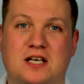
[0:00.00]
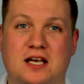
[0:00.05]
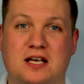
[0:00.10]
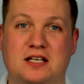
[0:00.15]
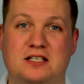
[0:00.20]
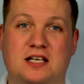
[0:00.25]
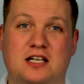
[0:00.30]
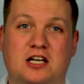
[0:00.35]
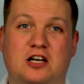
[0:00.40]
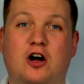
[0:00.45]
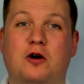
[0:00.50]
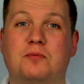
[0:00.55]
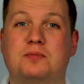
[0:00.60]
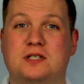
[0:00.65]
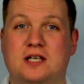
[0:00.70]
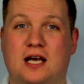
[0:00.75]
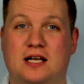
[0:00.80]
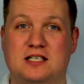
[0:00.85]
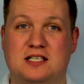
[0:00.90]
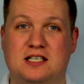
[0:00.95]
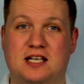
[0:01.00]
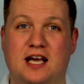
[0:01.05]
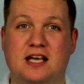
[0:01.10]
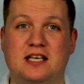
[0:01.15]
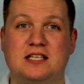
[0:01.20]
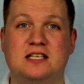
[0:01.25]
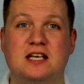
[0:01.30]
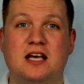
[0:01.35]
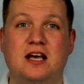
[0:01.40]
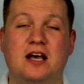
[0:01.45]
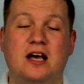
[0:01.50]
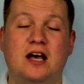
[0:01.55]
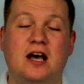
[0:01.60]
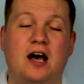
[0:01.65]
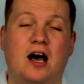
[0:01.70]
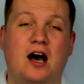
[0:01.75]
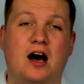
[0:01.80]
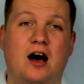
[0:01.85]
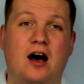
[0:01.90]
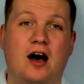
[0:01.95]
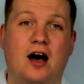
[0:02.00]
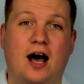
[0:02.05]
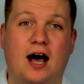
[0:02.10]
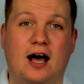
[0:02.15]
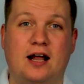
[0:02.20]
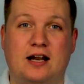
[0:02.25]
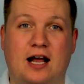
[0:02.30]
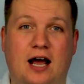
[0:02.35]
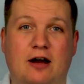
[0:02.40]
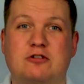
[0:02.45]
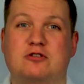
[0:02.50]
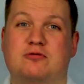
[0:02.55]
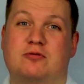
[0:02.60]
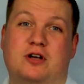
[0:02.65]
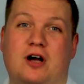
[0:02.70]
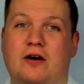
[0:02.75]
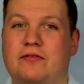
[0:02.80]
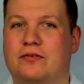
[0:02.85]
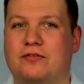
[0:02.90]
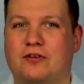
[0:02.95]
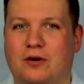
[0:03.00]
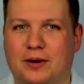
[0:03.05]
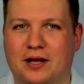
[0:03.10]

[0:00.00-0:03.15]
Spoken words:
is in an upset state and how to recover from